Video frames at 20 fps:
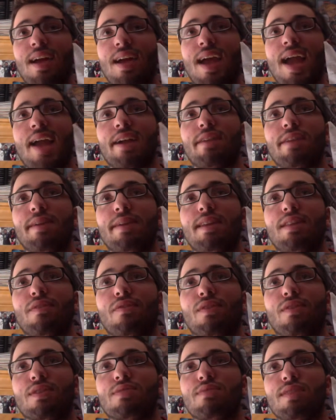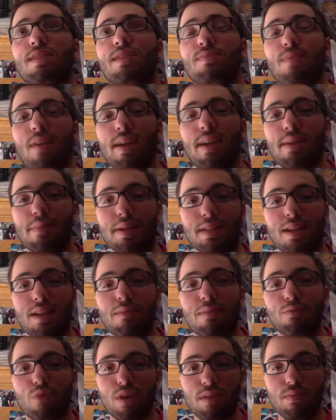Anchorman, the first one, is probably in my
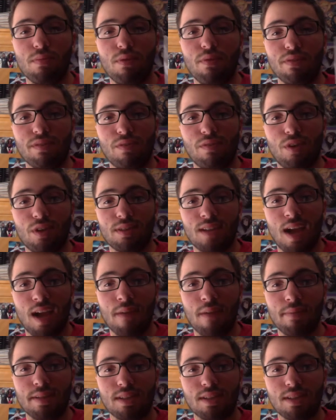top 20 movies of all time.